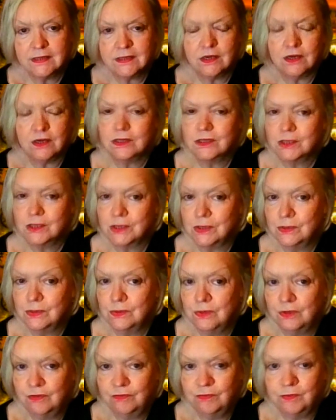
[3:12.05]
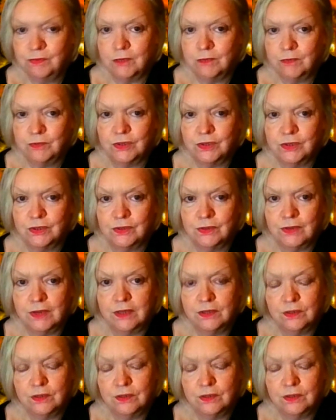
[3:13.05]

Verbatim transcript: start to love on you,